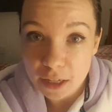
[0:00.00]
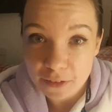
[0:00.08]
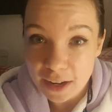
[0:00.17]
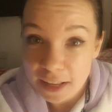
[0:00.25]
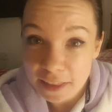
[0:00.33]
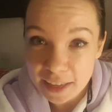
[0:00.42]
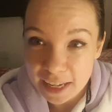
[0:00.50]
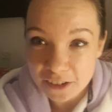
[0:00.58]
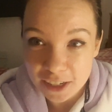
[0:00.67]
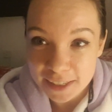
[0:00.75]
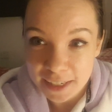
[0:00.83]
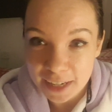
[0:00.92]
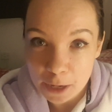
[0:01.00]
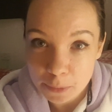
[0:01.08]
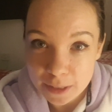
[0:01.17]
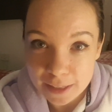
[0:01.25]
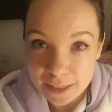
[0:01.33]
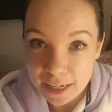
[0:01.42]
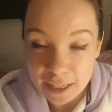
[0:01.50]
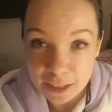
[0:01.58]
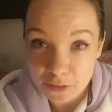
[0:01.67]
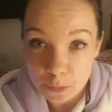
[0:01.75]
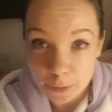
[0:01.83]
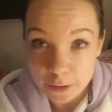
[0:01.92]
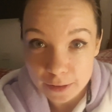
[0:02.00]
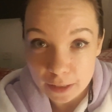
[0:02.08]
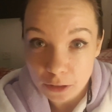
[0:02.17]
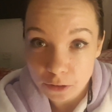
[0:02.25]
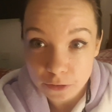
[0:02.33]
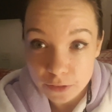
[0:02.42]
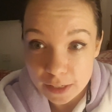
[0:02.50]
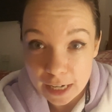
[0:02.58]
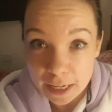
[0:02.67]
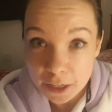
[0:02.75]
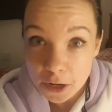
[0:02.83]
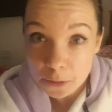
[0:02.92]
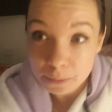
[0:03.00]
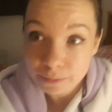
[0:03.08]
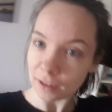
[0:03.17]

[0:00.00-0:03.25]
If anything interesting happens in any of the books, then I'll obviously let you know.